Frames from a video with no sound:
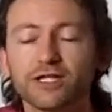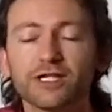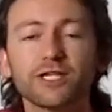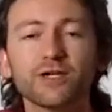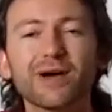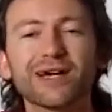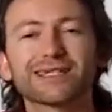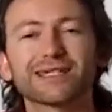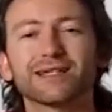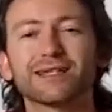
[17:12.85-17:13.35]
In
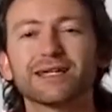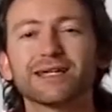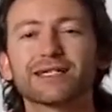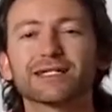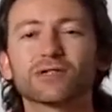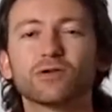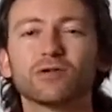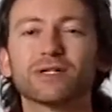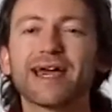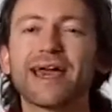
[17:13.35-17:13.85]
the US, I
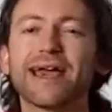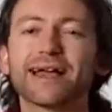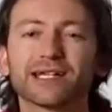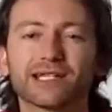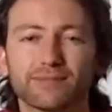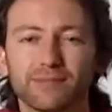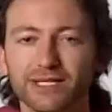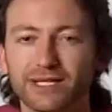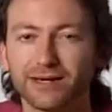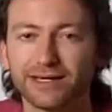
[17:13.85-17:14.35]
think it's called
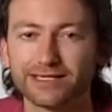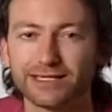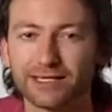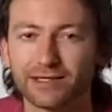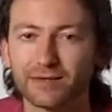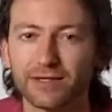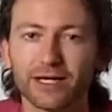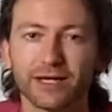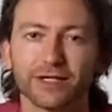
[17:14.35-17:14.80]
expedited.